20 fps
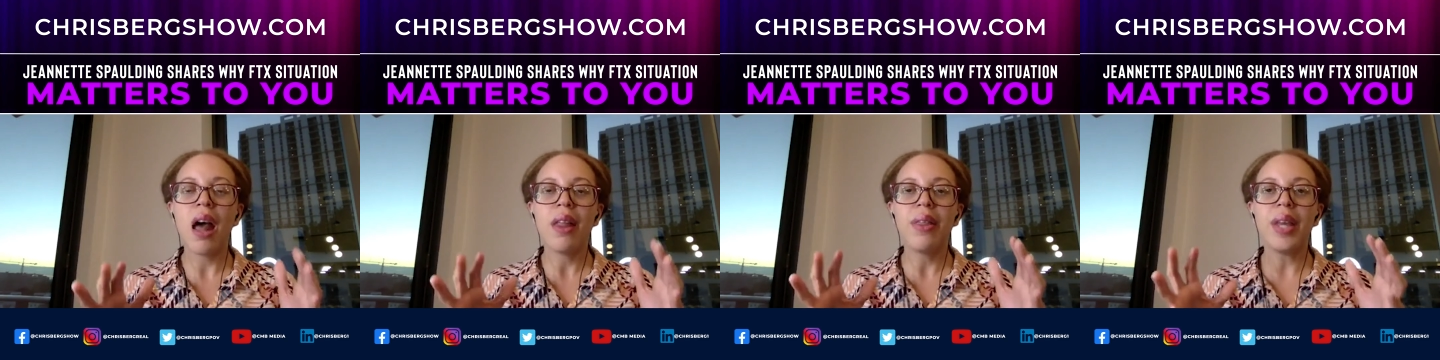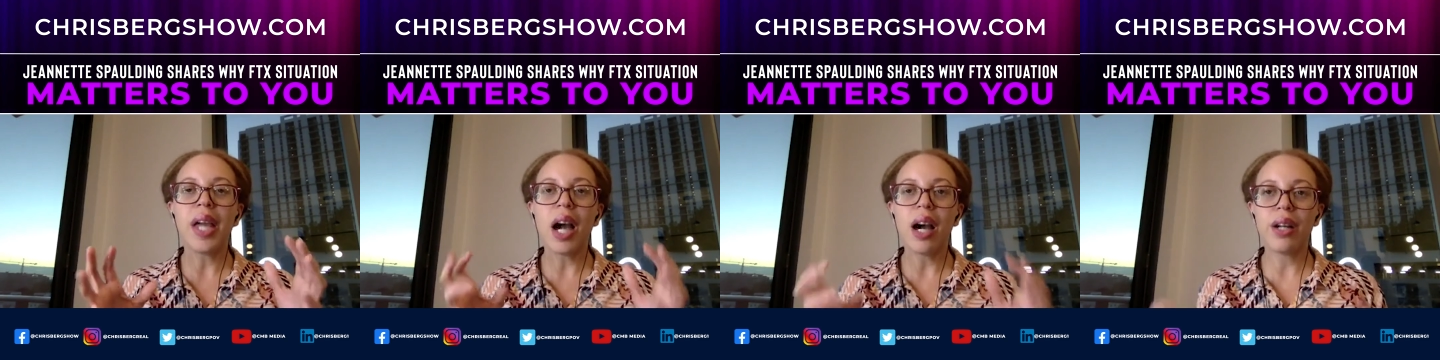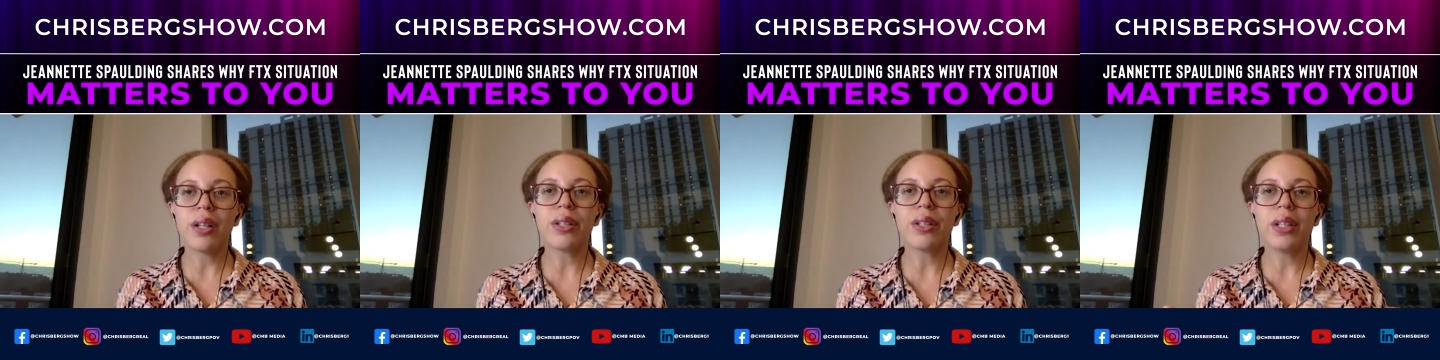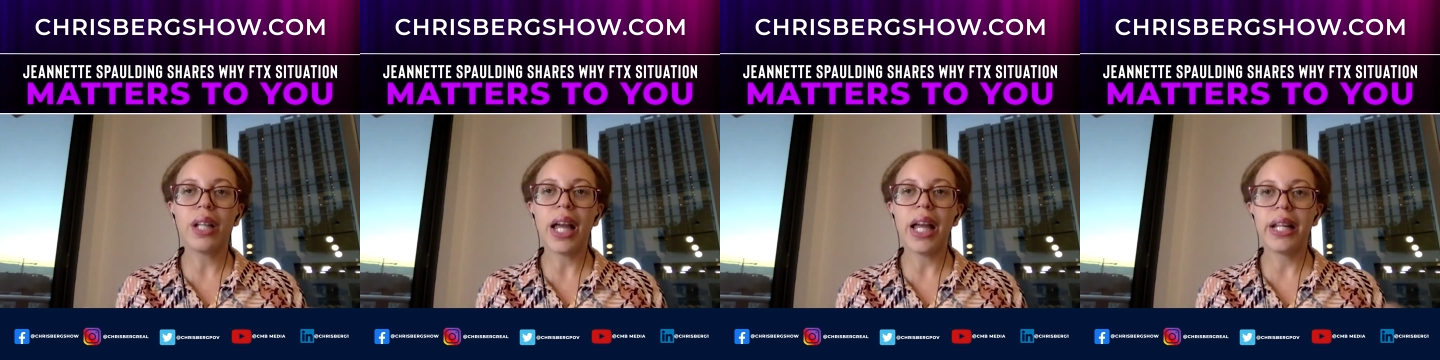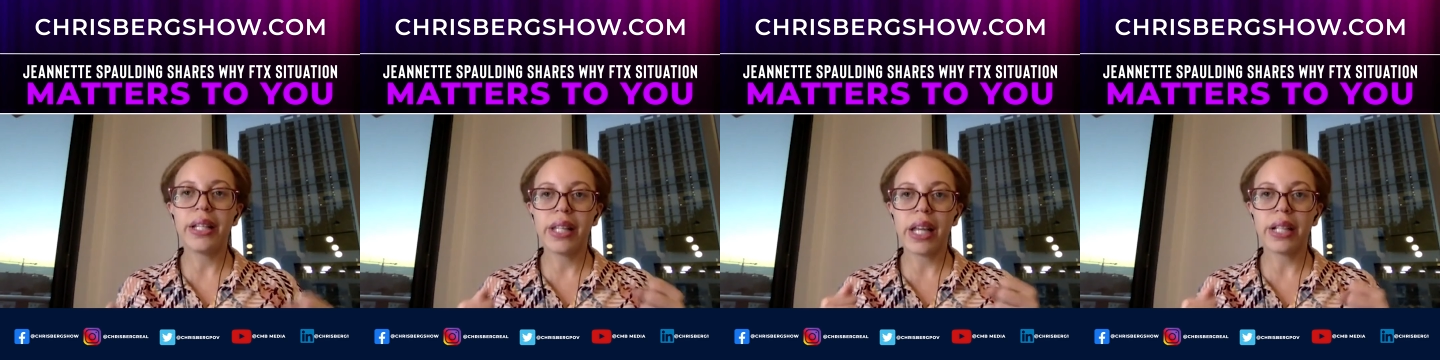the
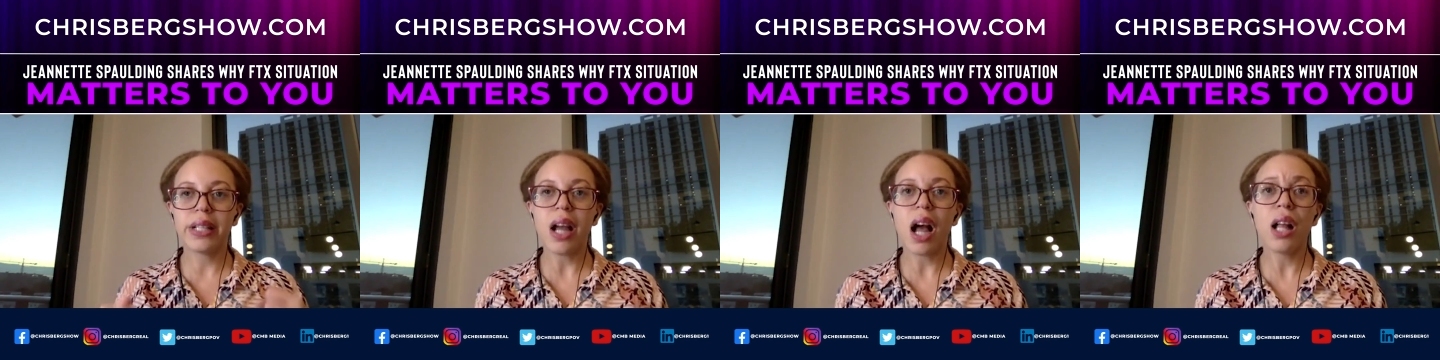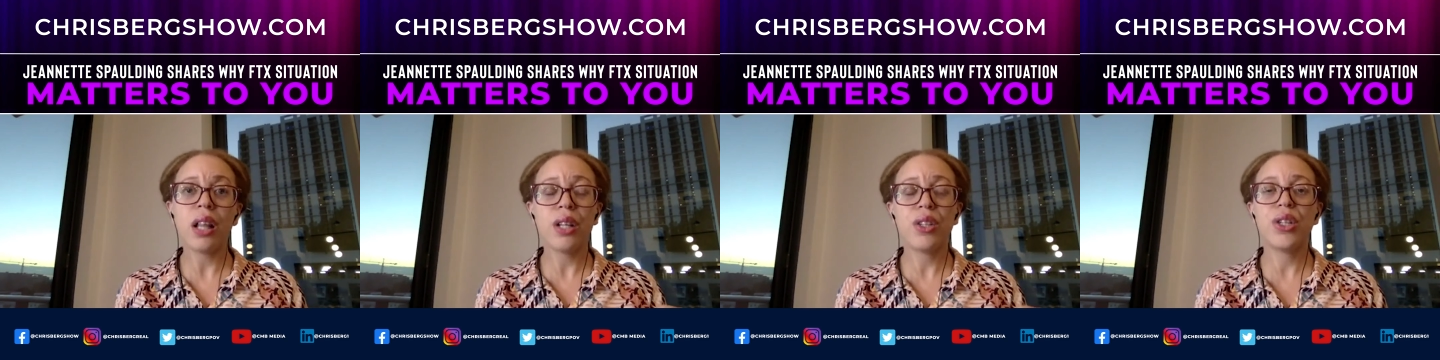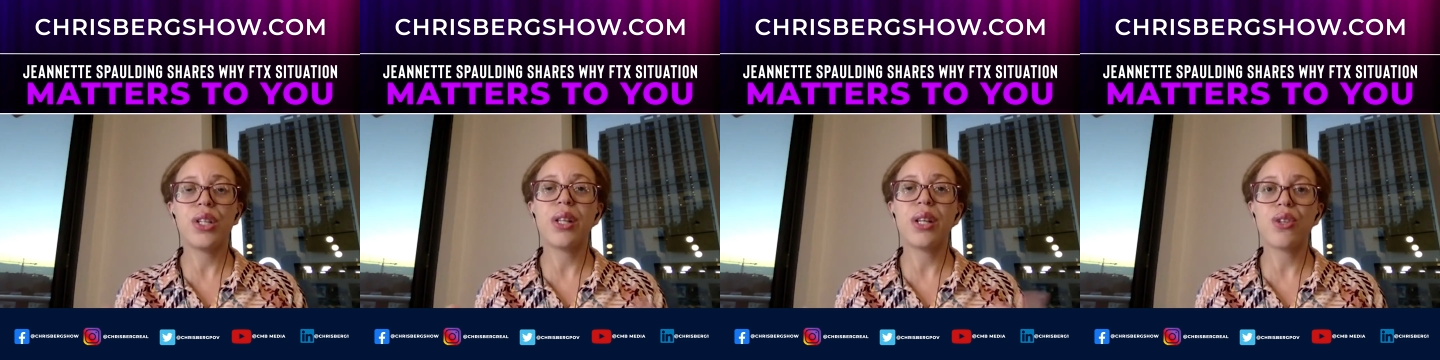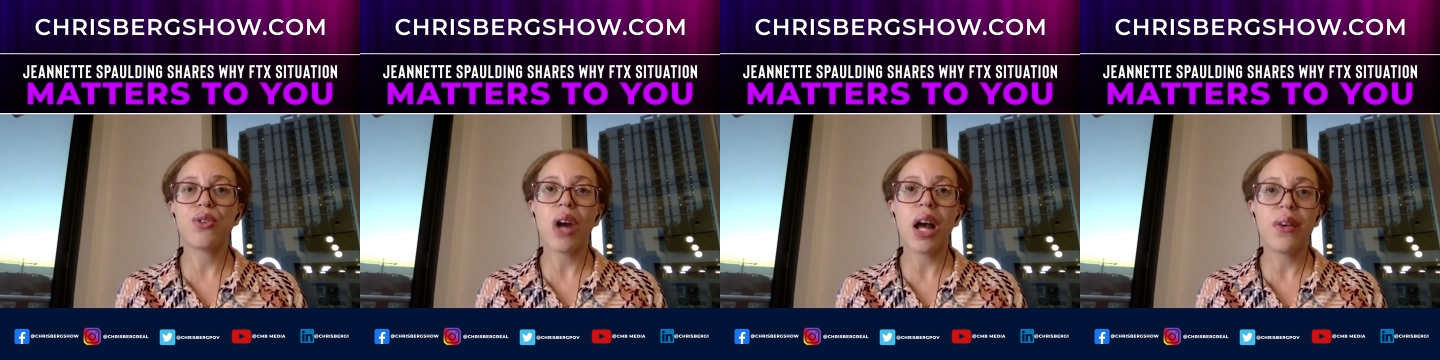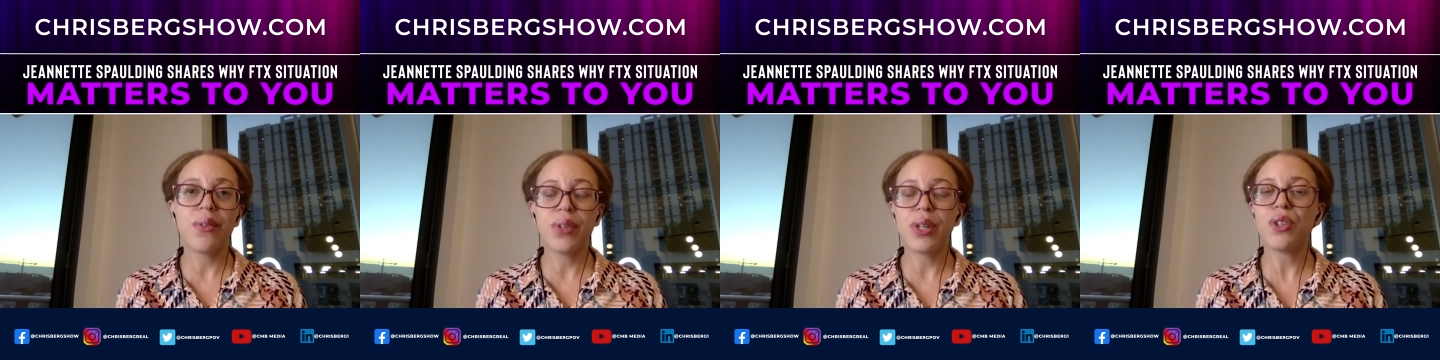underlying technology that
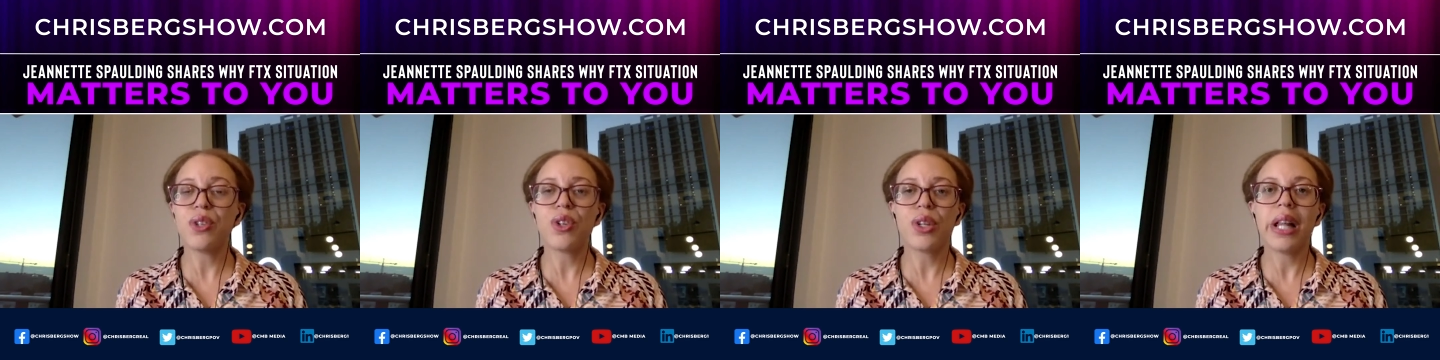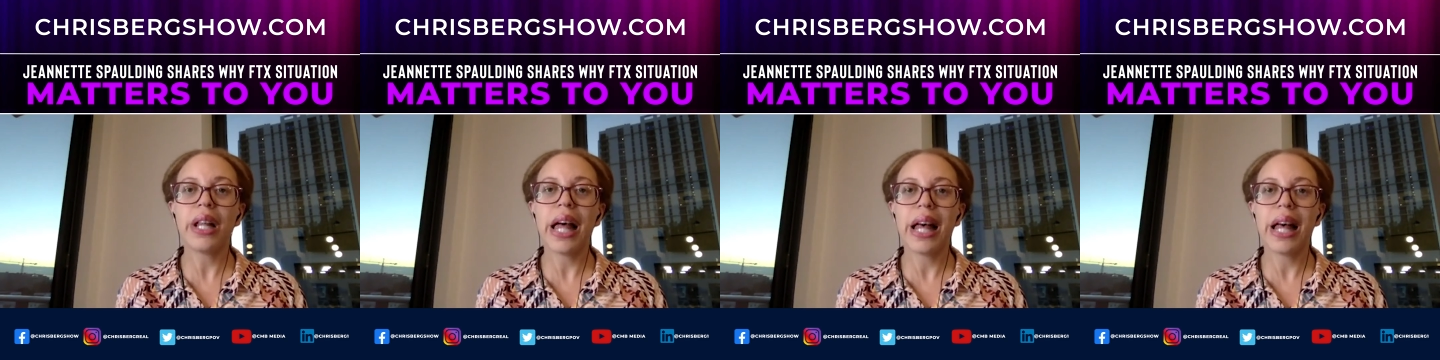drives digital